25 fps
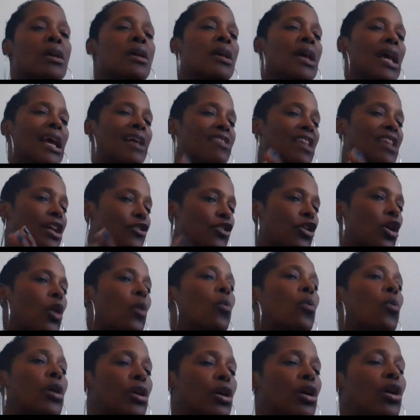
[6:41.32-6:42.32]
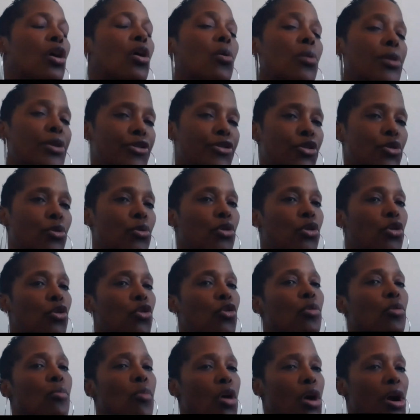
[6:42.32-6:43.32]
and they don't want to go into a
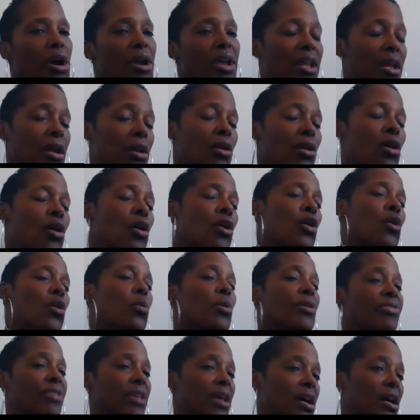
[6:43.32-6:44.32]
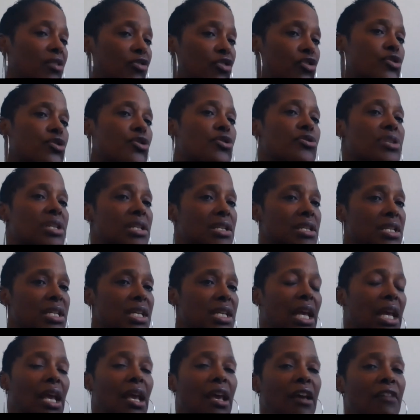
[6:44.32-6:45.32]
new market with the
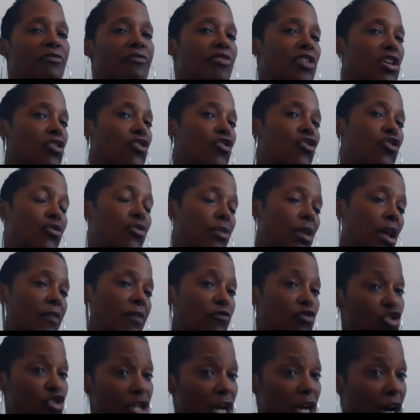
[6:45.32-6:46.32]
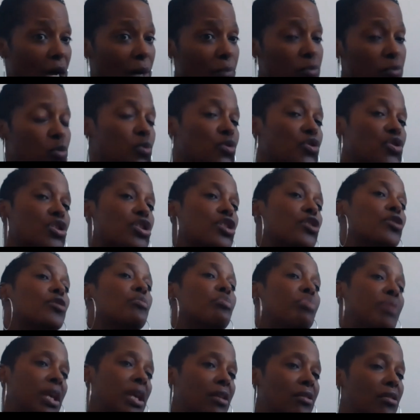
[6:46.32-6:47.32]
uncertainty if jobs will still
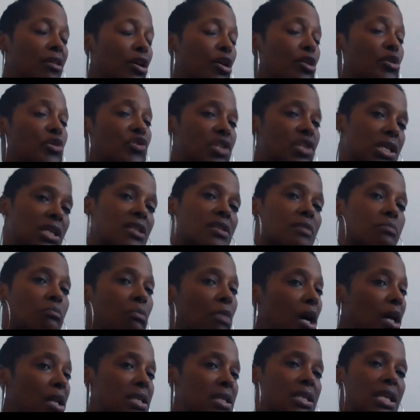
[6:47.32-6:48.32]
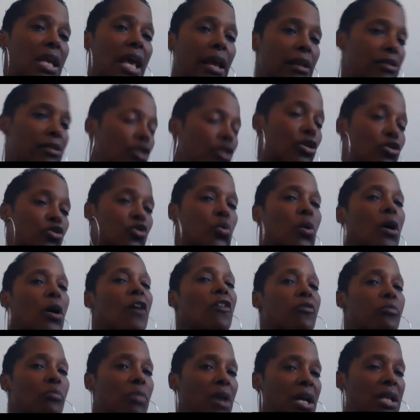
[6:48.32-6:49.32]
be there 6 months,
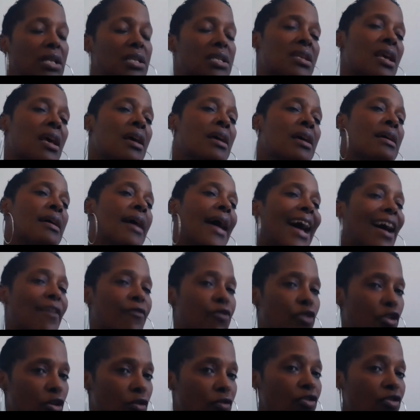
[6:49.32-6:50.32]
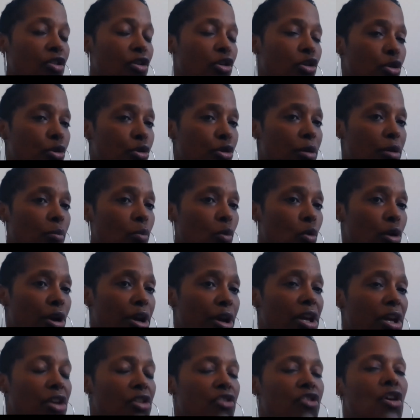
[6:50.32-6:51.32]
12 months after you secured a
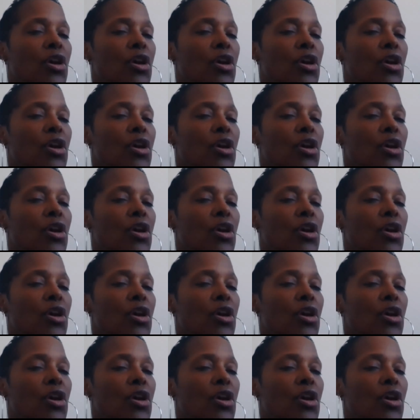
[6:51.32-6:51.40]
mortgage.